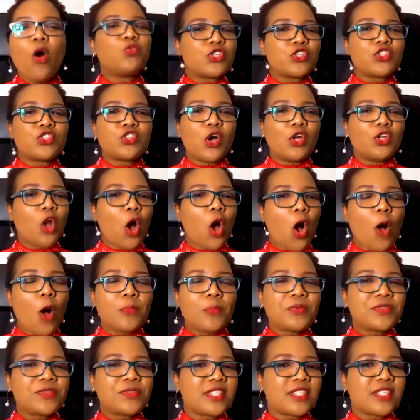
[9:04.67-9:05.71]
world was
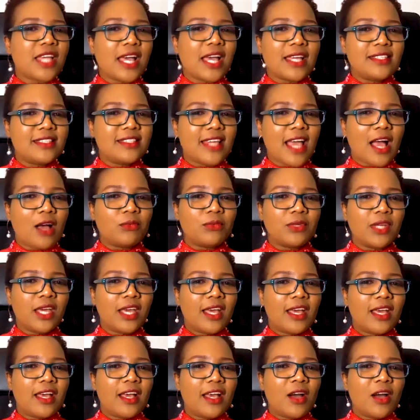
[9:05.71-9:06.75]
turned upside down
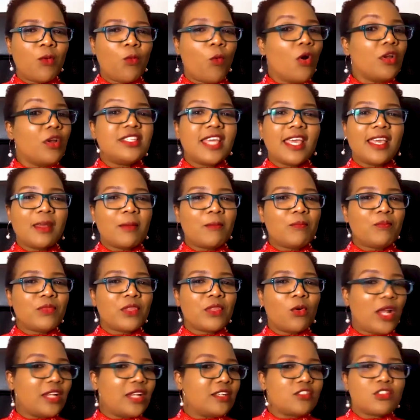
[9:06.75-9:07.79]
one day
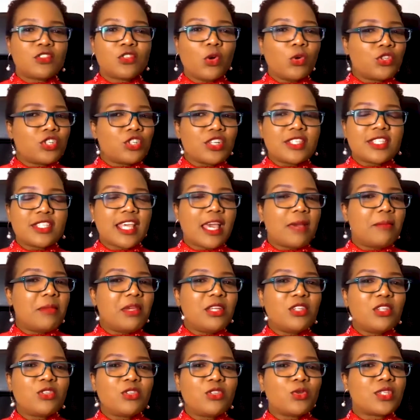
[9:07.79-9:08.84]
when soldiers
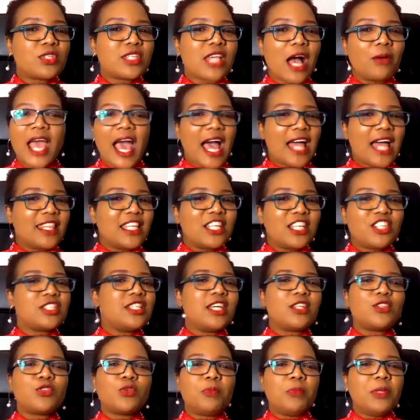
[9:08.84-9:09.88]
came into town and
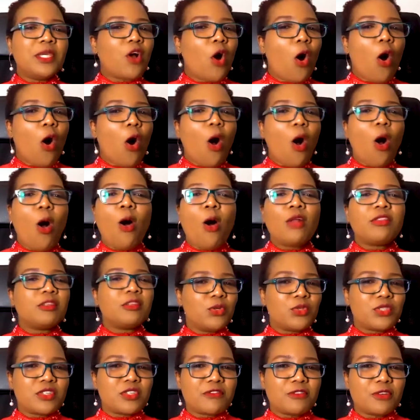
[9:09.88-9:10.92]
they just needed to pick
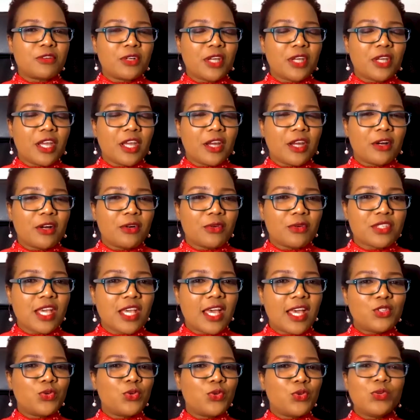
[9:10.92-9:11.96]
all the beautiful girls
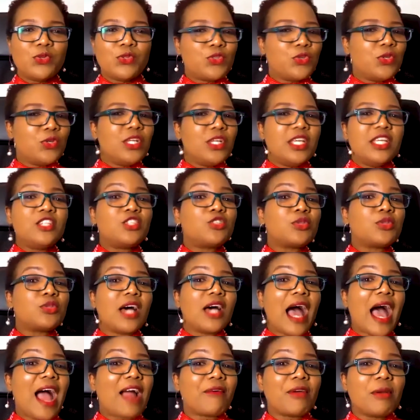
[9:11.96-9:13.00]

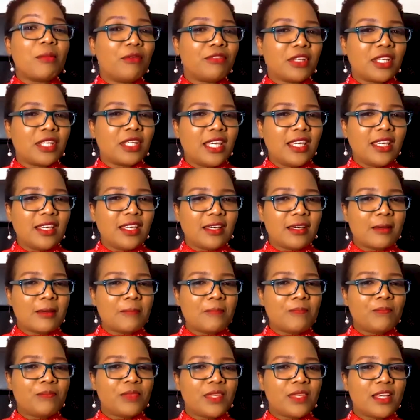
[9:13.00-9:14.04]
into the harem of the
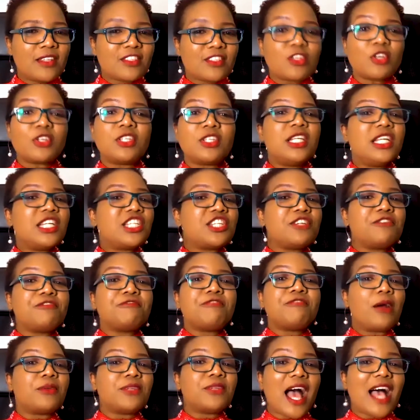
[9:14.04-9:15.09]
king. Suddenly she
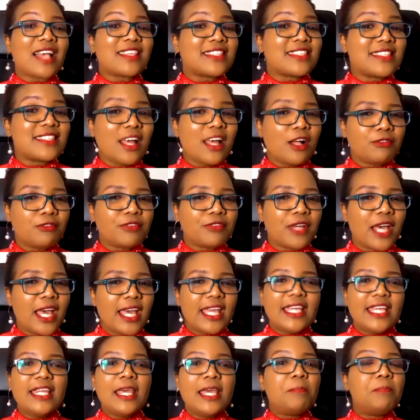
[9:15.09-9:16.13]
found herself
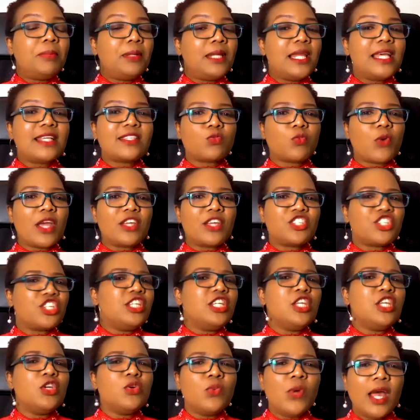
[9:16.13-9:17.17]
in a place where
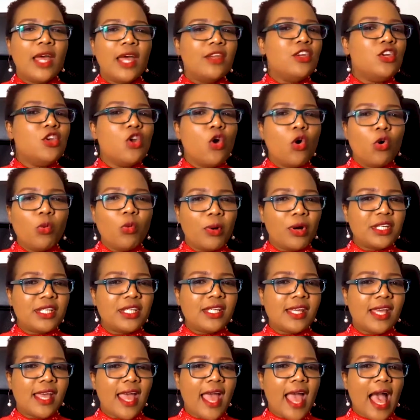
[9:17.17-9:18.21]
she knew
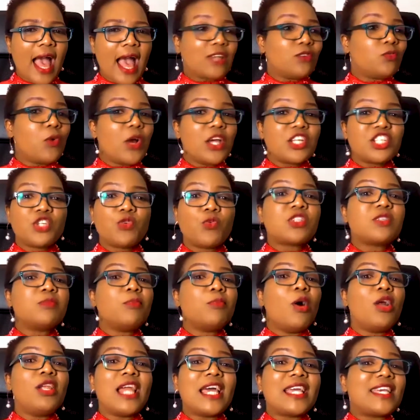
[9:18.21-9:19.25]
nobody and where she
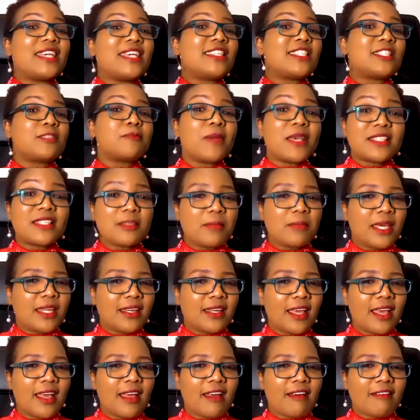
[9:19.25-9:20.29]
was more like a
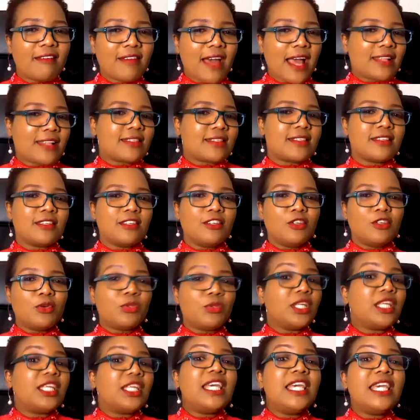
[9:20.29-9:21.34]
specimen that
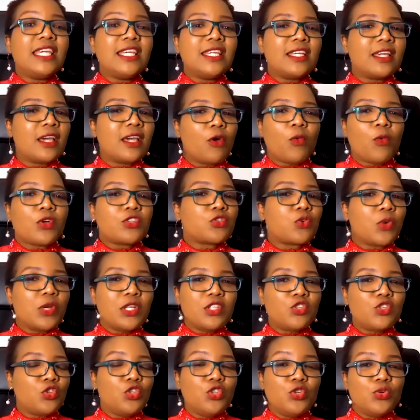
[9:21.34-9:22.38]
the king was
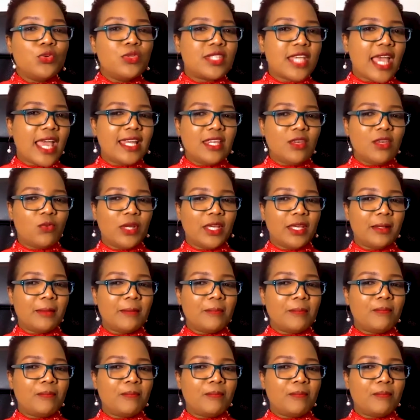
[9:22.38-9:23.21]
going to use anyway.